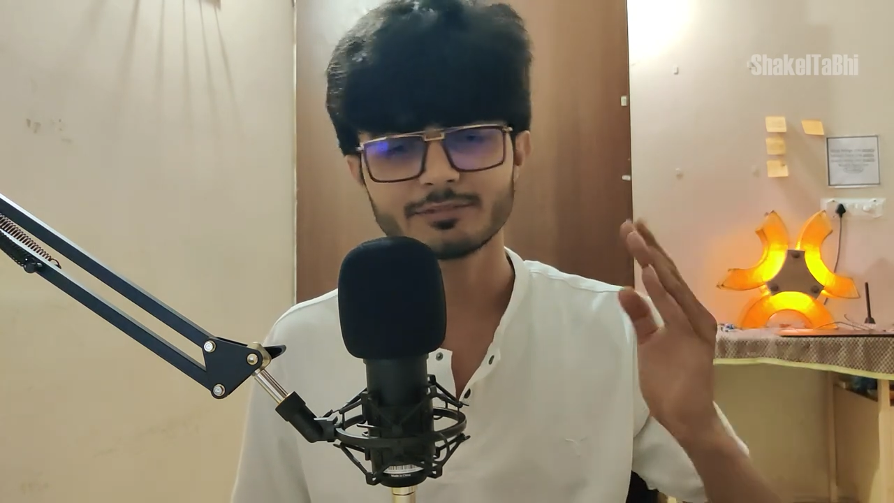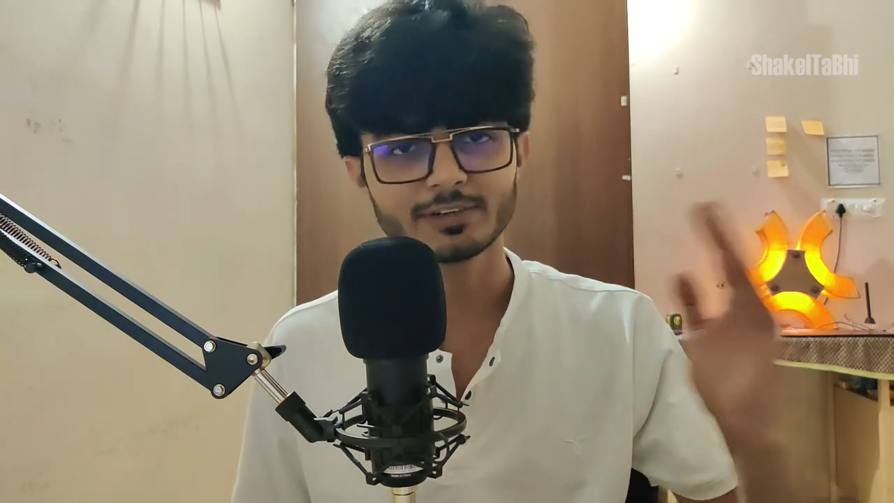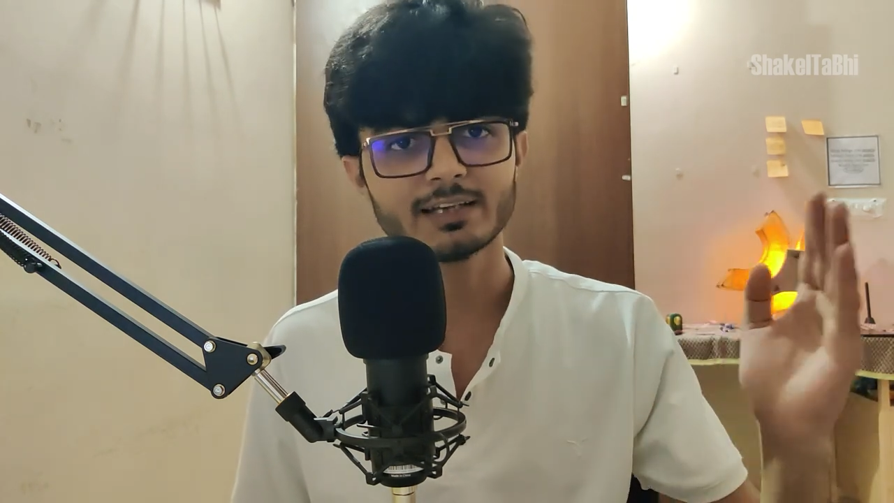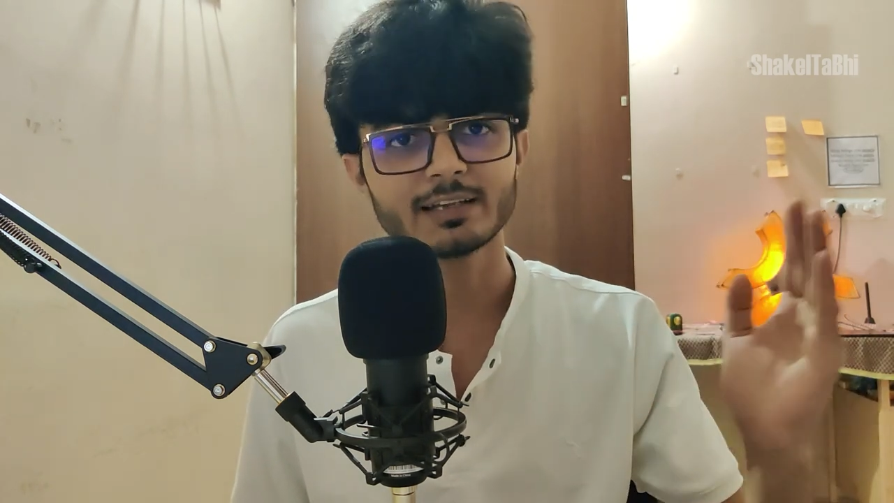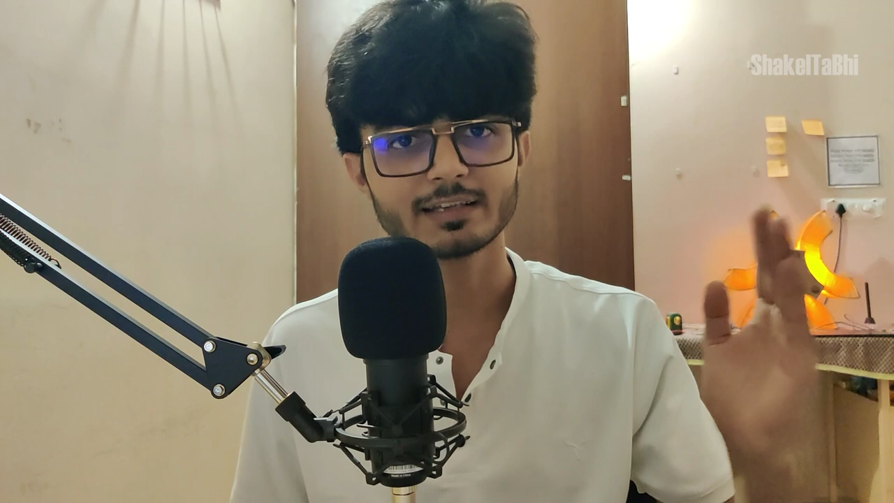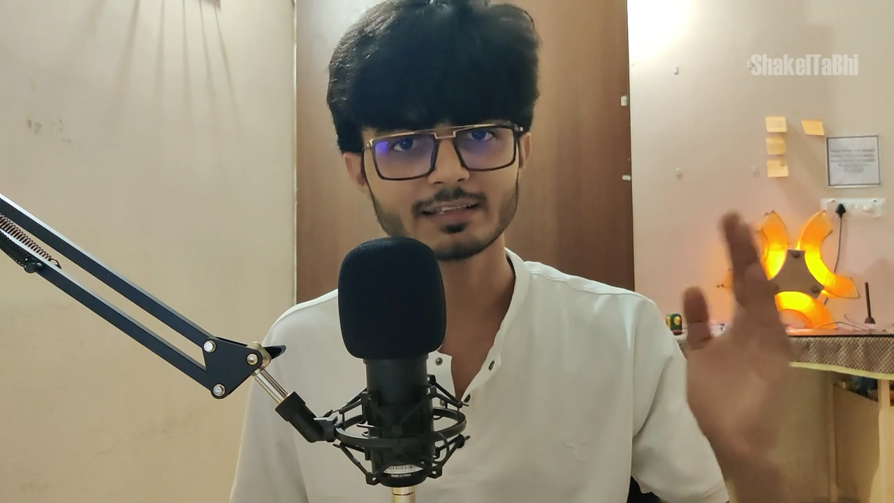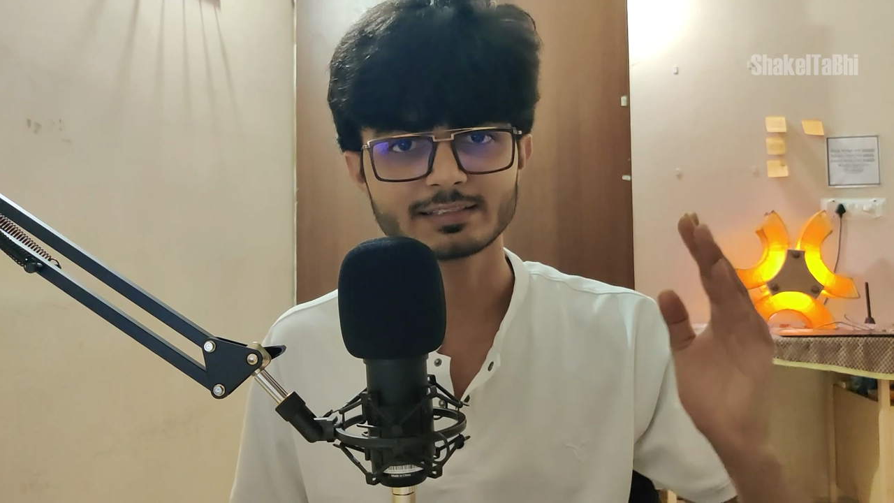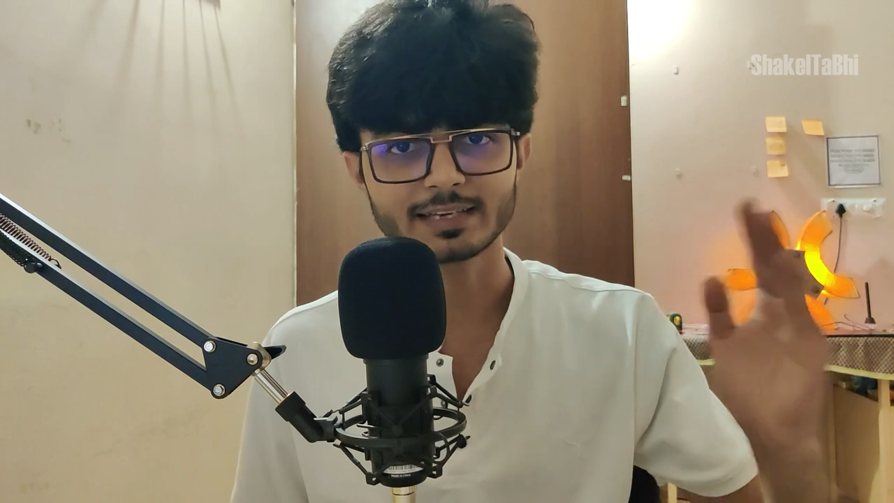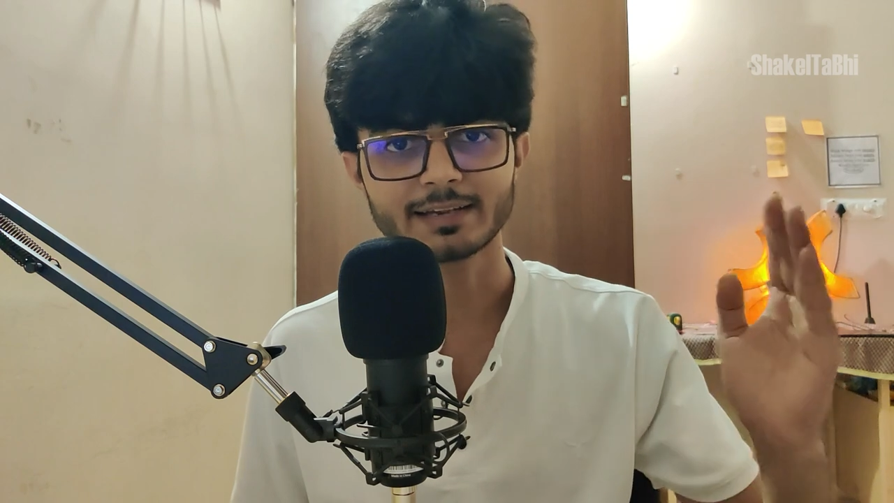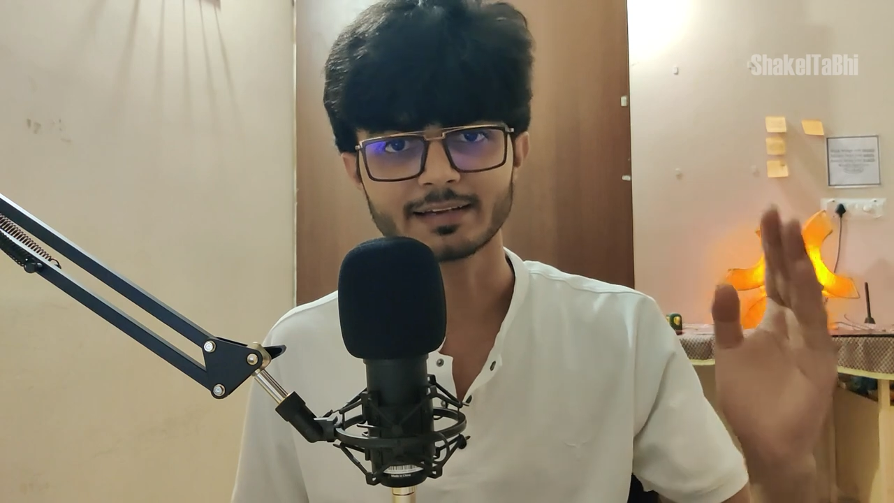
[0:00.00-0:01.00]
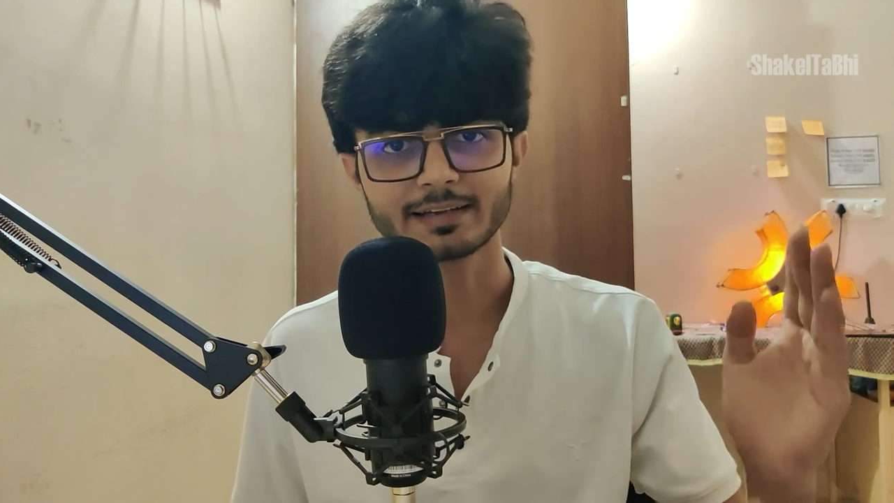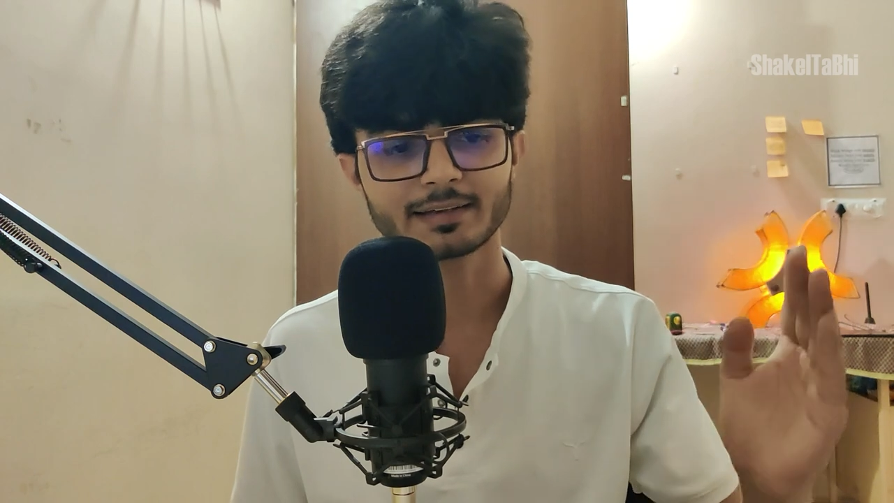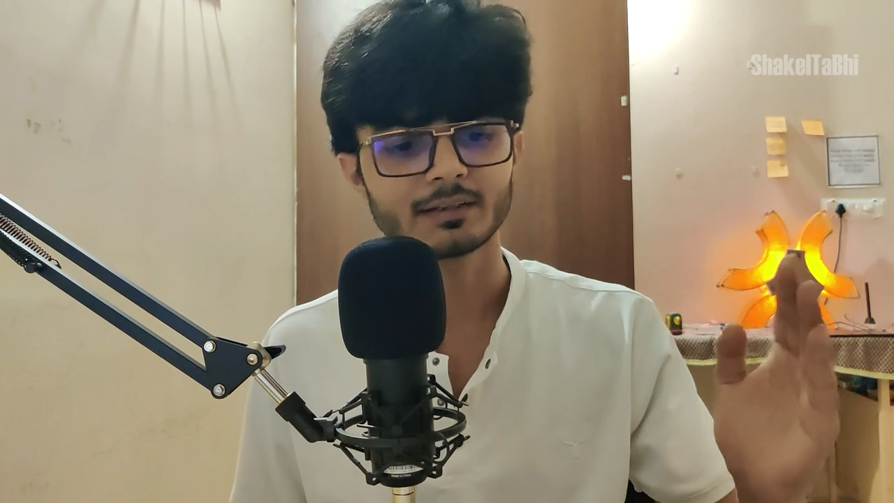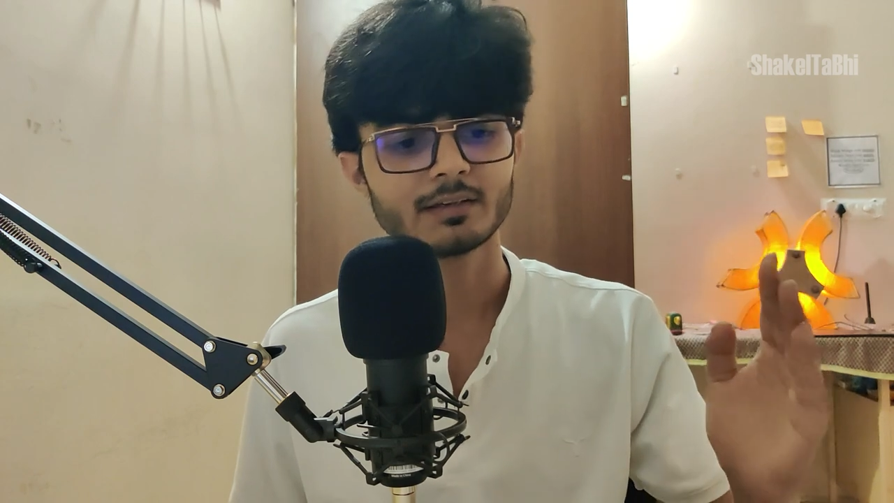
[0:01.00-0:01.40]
field inside it,